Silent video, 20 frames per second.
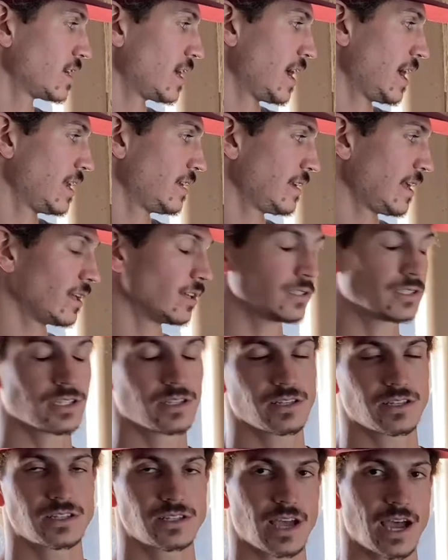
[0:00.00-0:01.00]
and nailed it
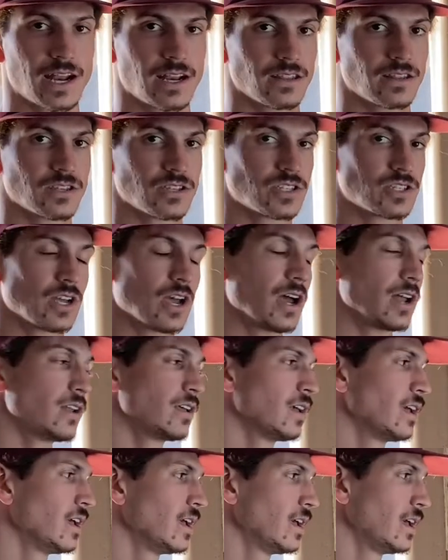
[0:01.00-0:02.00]
to the side of the stud.
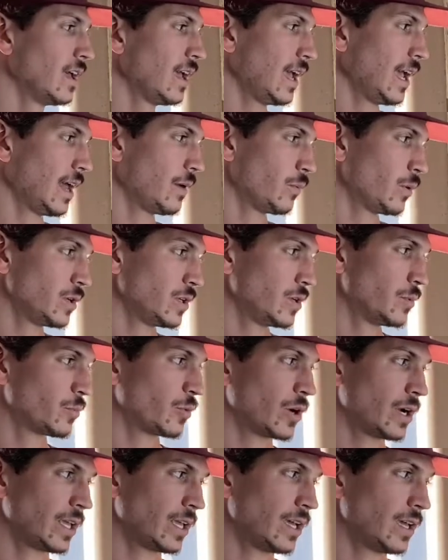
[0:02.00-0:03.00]
And when you
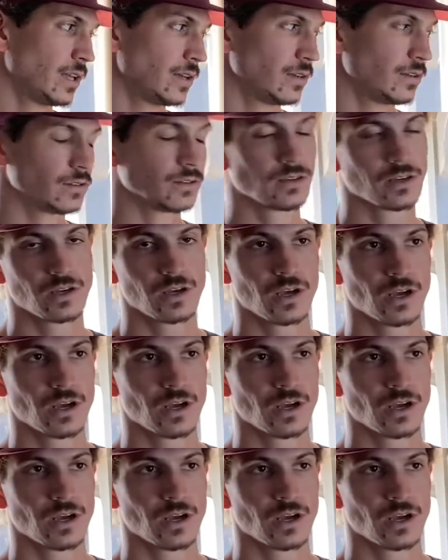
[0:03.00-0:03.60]
bring in